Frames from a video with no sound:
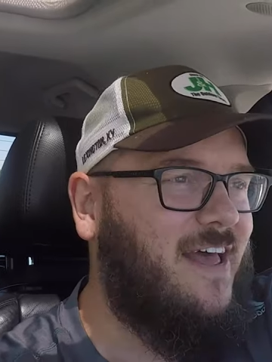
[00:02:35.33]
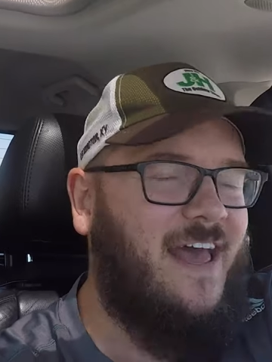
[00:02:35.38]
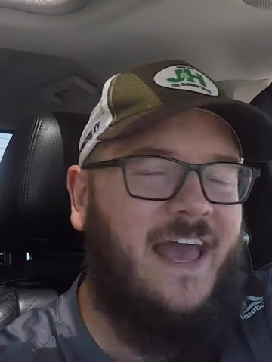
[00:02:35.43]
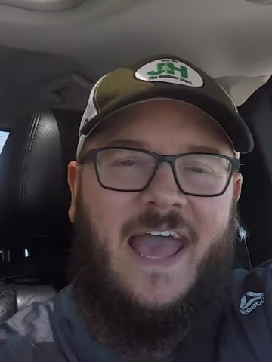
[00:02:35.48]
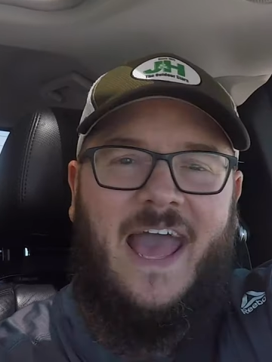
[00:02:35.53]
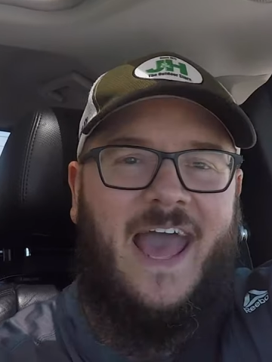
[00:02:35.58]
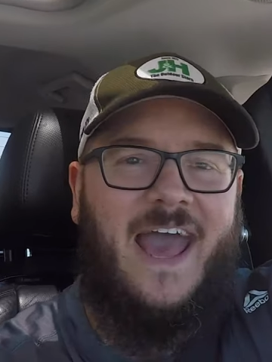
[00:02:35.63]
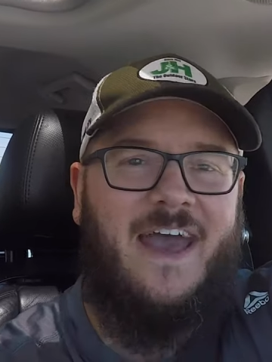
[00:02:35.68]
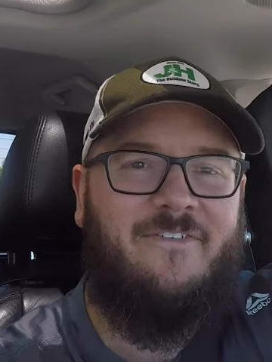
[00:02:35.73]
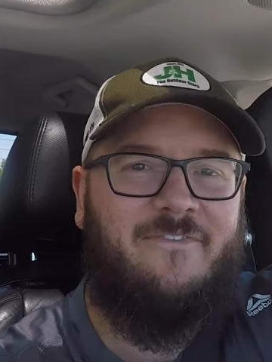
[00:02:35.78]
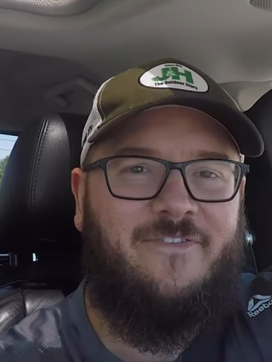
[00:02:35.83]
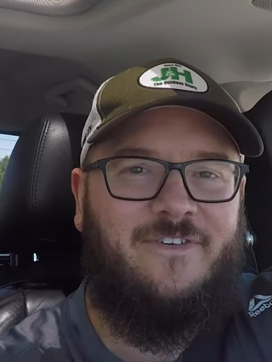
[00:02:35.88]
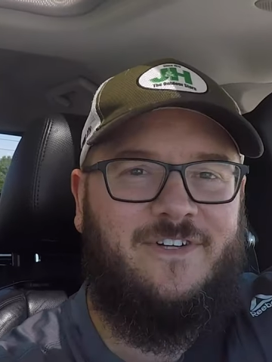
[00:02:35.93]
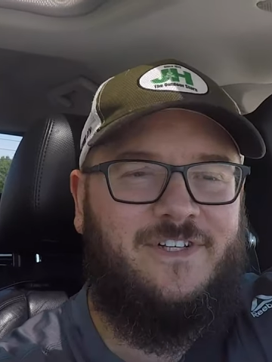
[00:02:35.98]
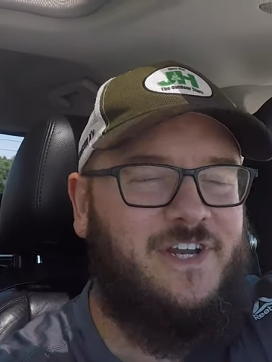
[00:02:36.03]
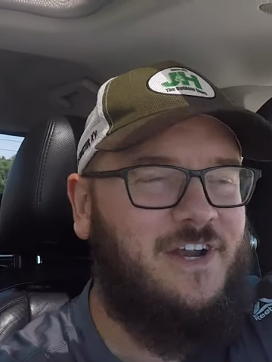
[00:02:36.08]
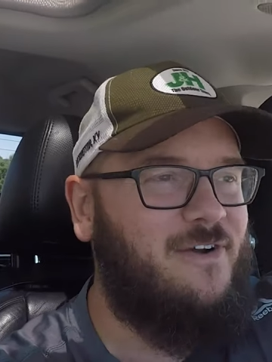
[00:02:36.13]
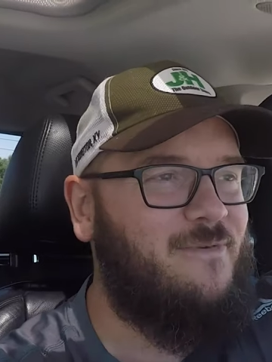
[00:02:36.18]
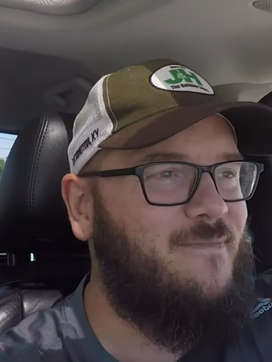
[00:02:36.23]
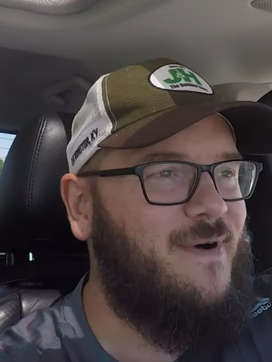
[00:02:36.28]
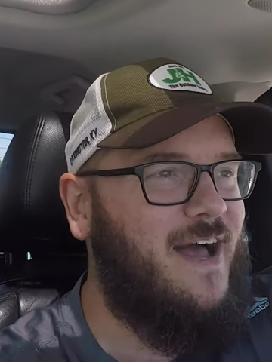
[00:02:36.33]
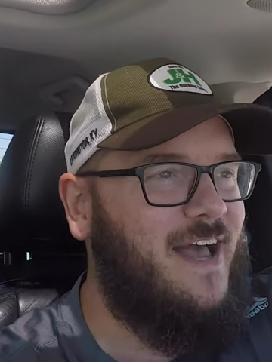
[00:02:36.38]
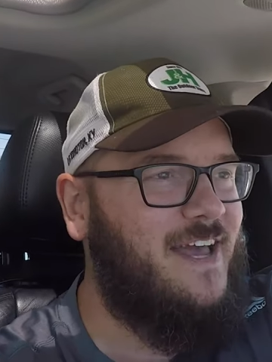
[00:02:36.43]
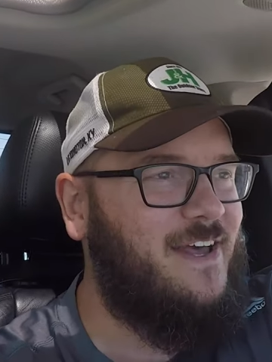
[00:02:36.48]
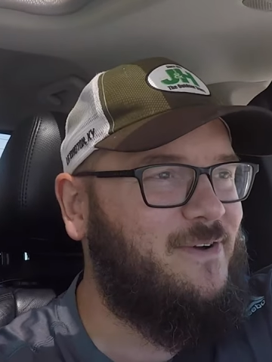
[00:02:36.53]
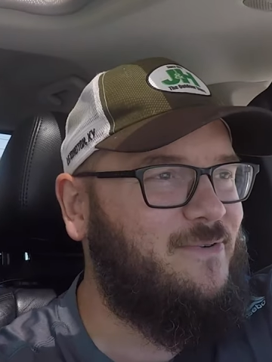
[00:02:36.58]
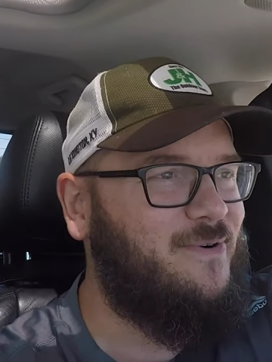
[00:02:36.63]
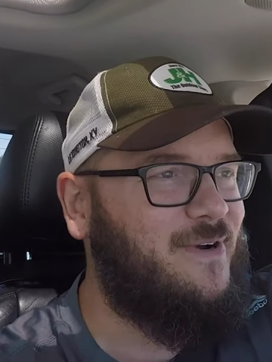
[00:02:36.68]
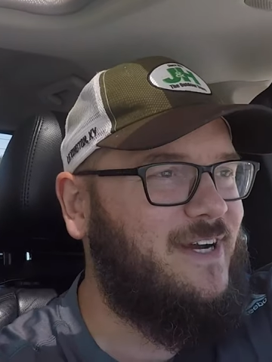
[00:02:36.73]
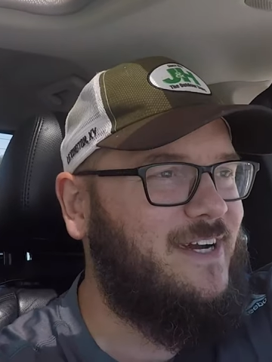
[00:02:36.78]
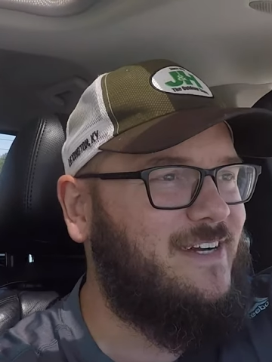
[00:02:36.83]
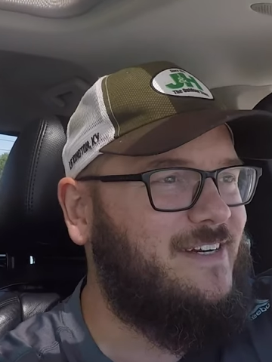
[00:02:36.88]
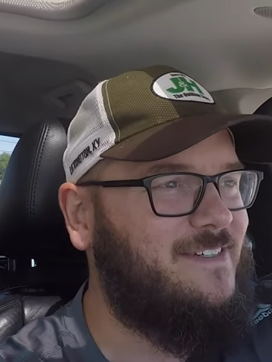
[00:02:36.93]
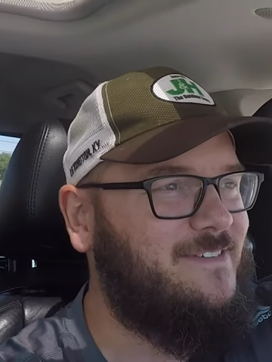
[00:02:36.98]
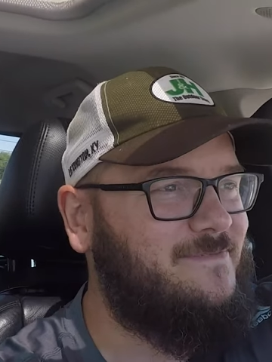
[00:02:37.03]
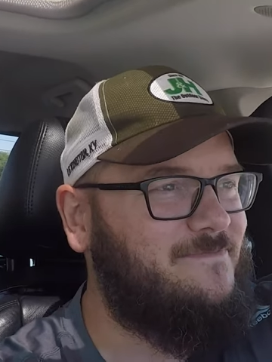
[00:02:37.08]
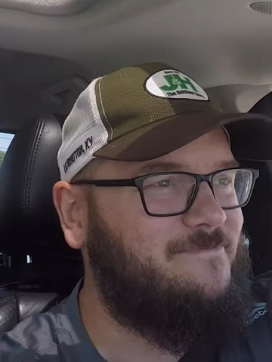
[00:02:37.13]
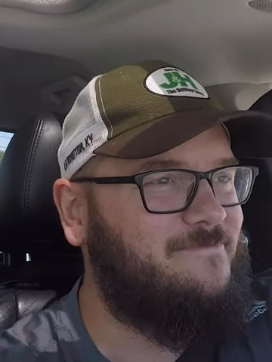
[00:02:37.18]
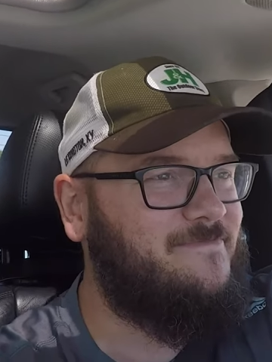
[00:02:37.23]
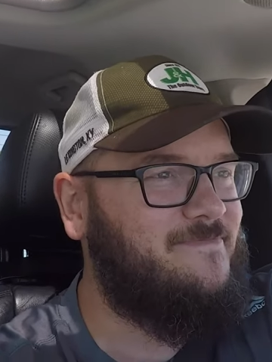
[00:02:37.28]
a hat for Jeremiah to wear.
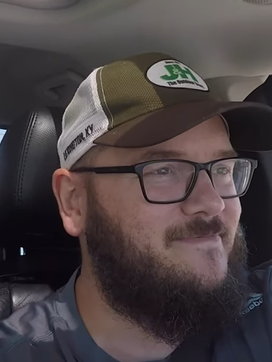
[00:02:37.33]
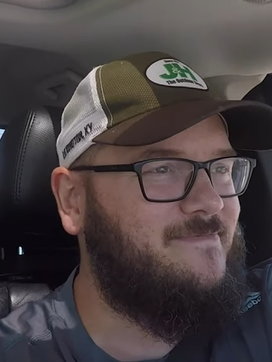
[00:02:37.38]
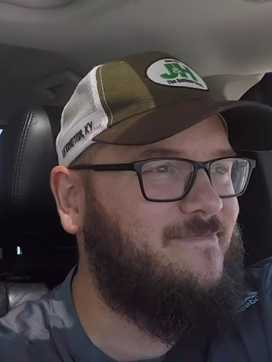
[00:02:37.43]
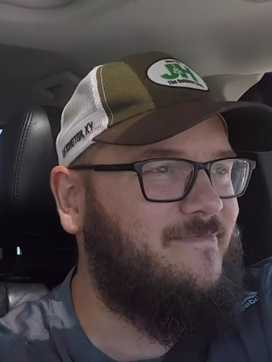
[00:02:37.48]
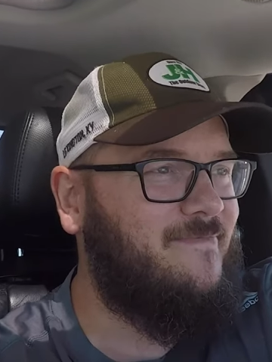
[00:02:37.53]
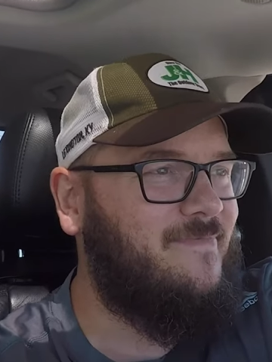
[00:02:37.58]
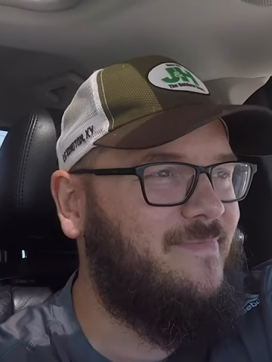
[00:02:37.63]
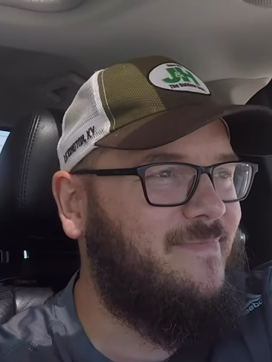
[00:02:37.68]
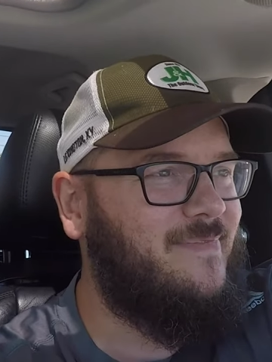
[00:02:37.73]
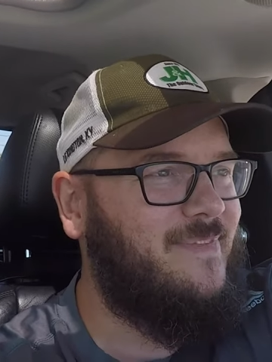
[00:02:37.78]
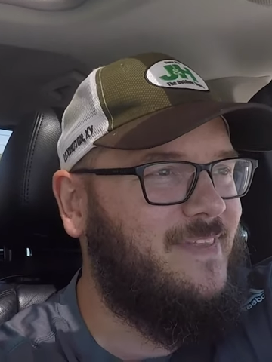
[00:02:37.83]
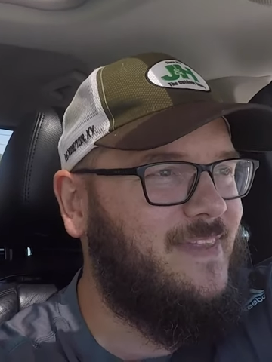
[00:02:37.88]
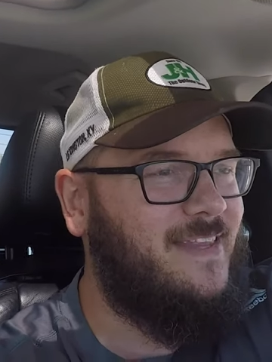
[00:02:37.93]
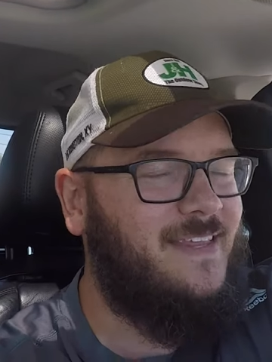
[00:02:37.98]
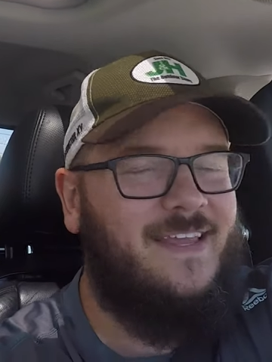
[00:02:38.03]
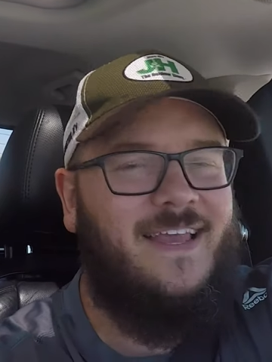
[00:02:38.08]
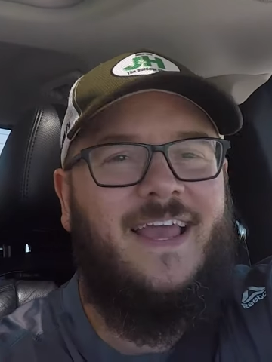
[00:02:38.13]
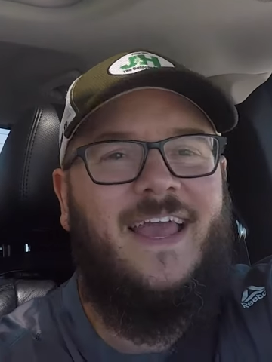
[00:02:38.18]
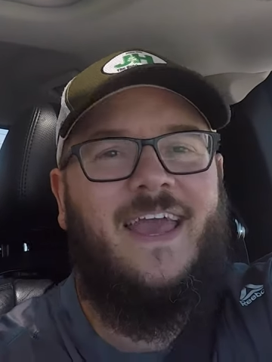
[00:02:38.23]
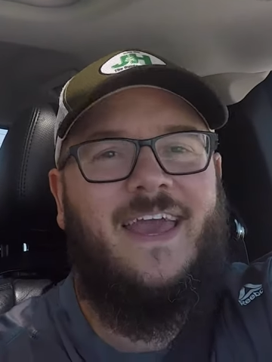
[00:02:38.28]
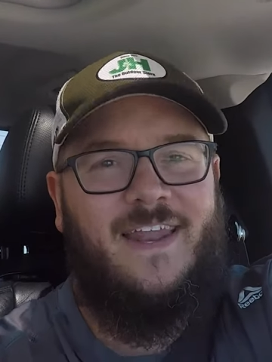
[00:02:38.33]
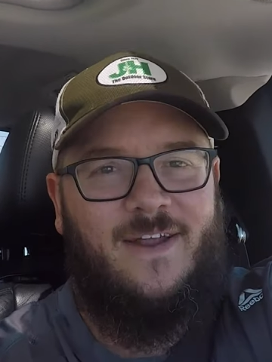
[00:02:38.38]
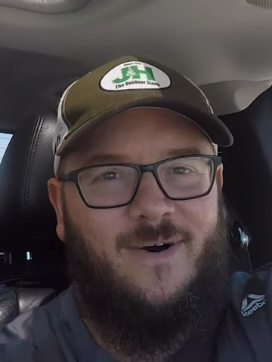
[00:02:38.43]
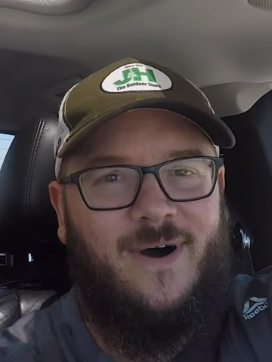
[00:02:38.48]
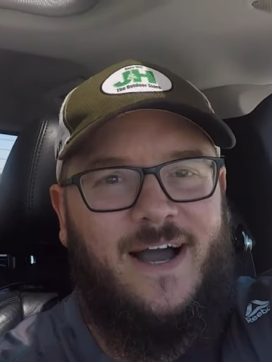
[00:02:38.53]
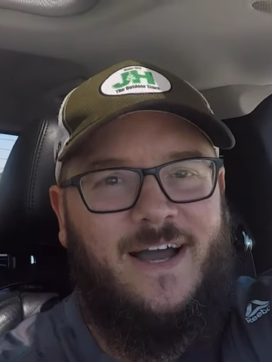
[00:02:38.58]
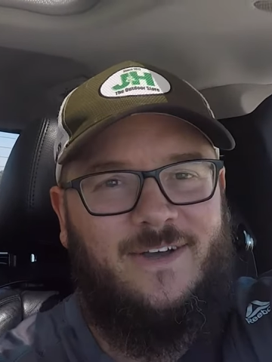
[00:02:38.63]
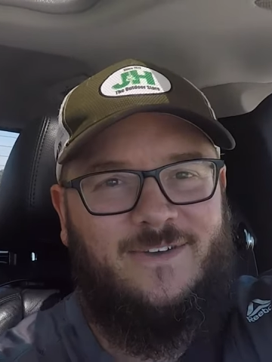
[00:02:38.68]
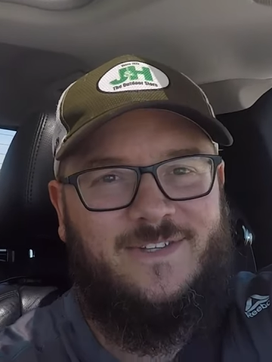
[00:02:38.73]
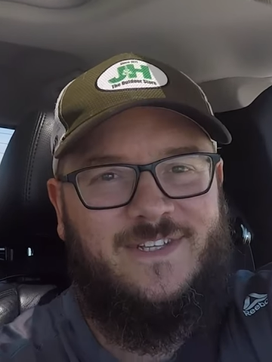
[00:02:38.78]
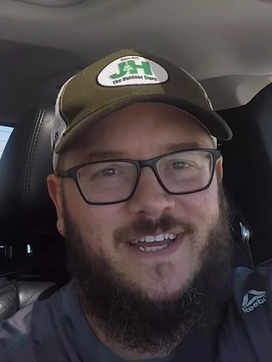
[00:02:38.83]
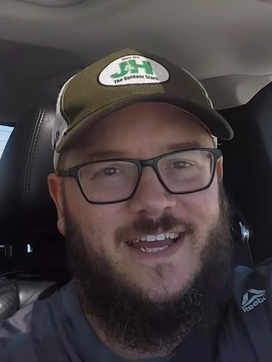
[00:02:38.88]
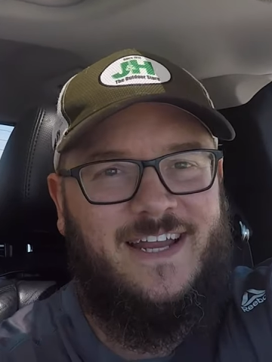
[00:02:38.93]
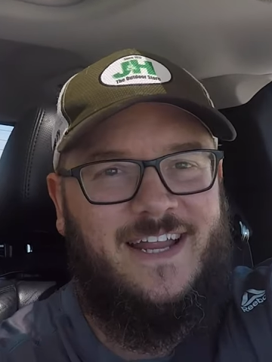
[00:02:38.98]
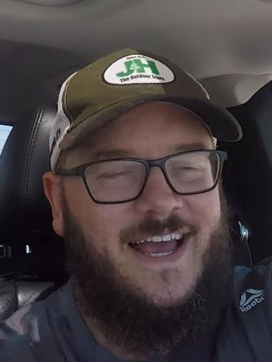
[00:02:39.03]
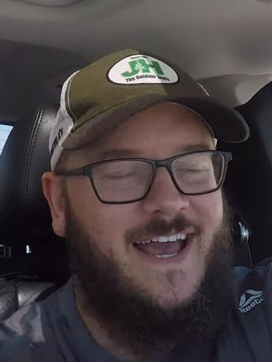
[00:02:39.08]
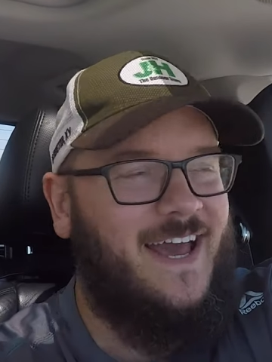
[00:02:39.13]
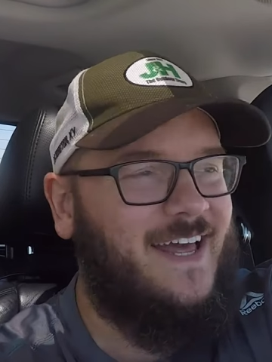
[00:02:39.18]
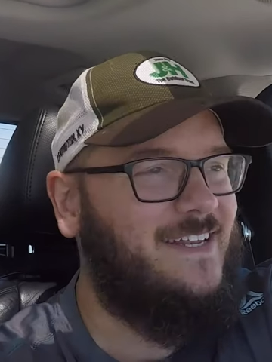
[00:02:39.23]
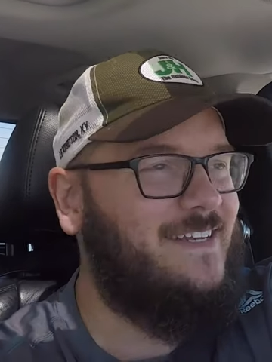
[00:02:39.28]
An Ohio State
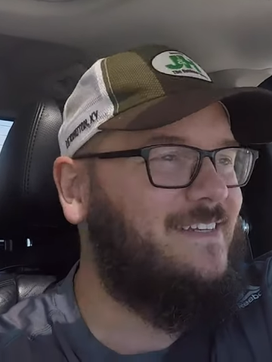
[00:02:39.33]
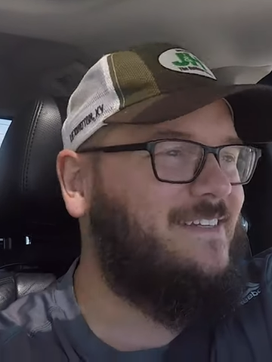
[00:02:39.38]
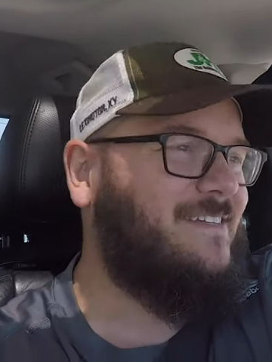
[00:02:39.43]
hat.